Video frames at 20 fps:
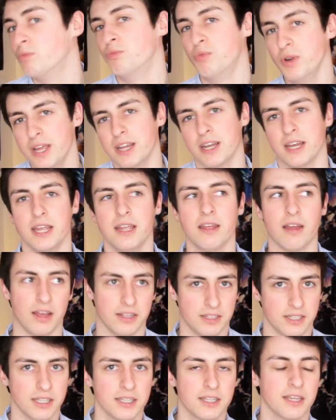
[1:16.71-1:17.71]
Really,
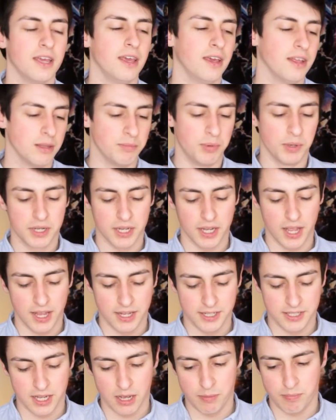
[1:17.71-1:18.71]
I think, the book
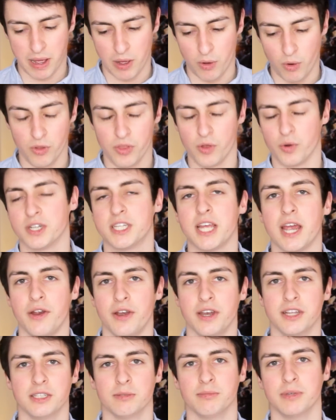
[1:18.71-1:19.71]
is about
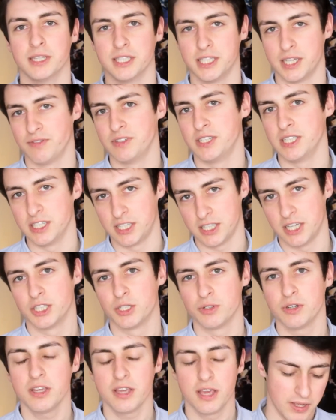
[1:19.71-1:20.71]
authoritarianism in the 17th
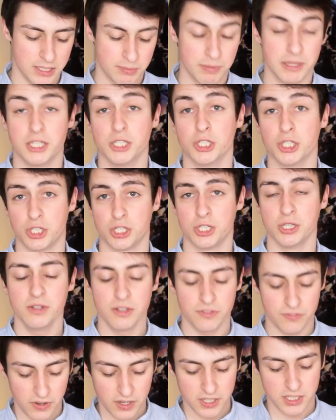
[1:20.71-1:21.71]
century. It's split into
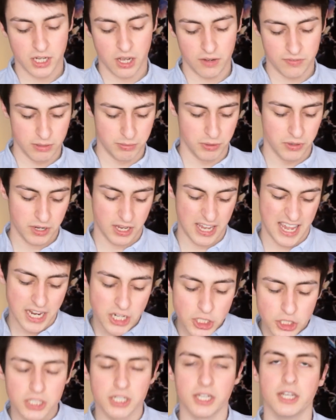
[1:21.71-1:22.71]
two. The first half of the book,
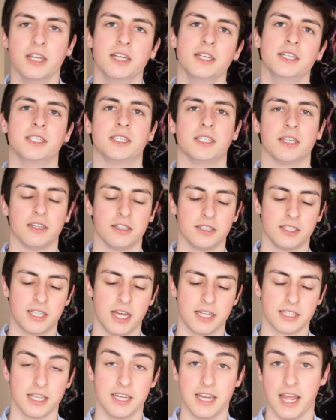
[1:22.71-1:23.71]
Ish, is
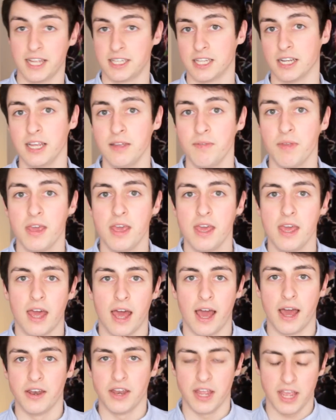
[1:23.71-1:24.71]
set in Italy,
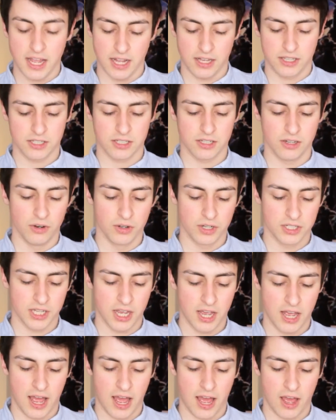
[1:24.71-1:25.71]
and it looks
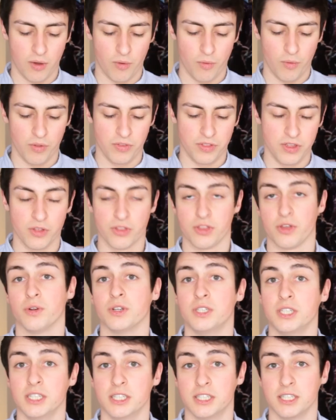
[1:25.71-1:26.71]
at how the
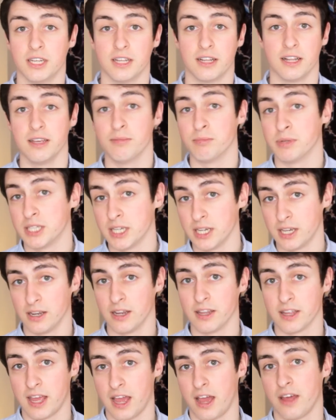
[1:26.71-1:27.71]
authorities in Italy, in
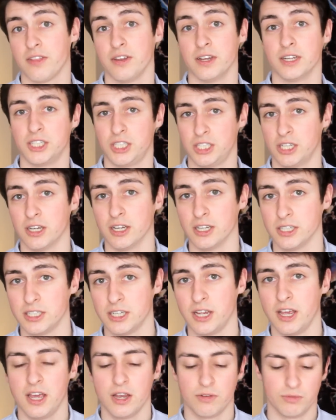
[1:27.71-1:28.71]
particular the Catholic
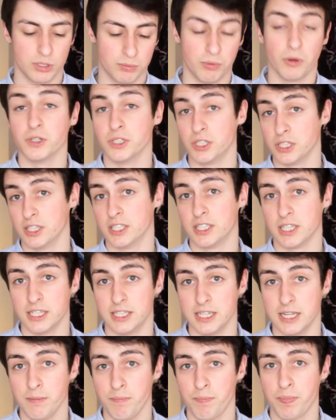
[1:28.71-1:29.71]
Church, responded to this
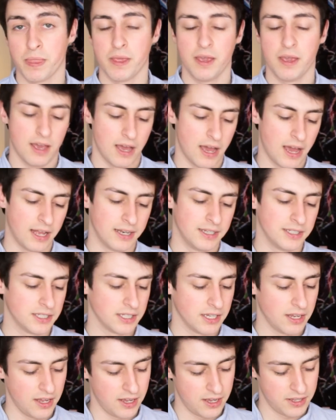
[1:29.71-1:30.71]
idea. And
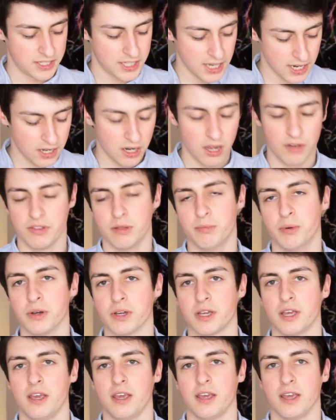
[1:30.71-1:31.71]
the second half of the
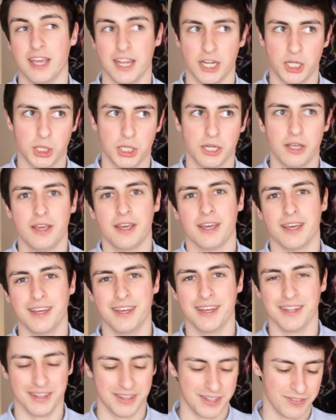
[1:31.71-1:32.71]
book, Ish,
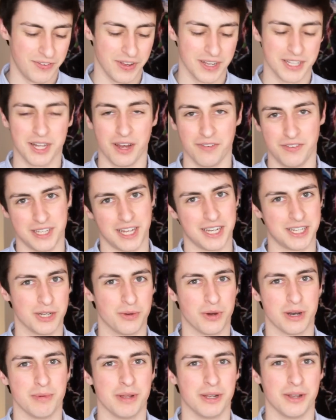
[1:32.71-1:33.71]
the first half is
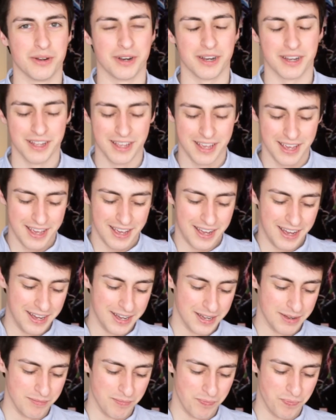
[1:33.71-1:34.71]
actually quite a bit longer,
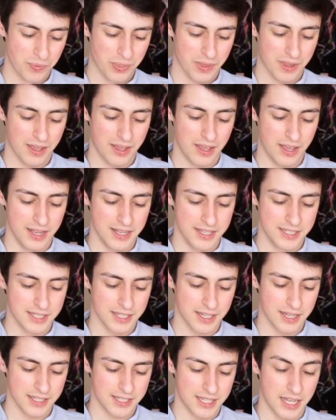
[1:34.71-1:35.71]

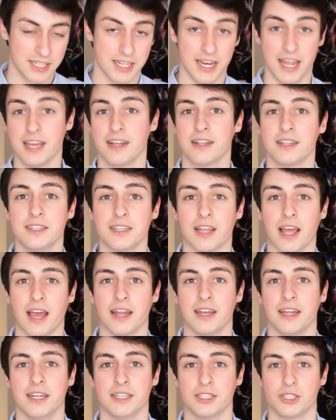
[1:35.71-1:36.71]
is set in England,
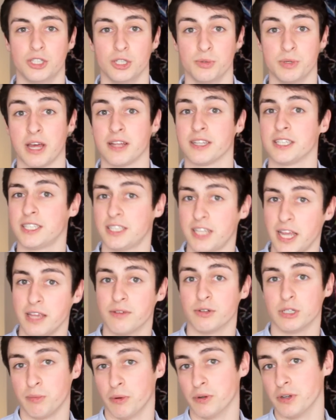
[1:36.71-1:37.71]
and it's to do with how the
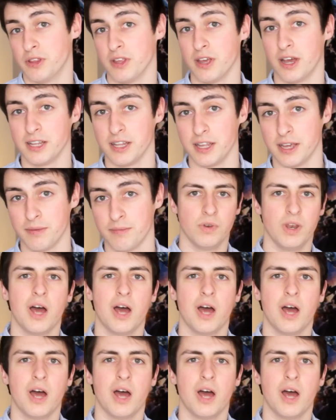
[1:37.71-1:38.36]
state responded to the idea.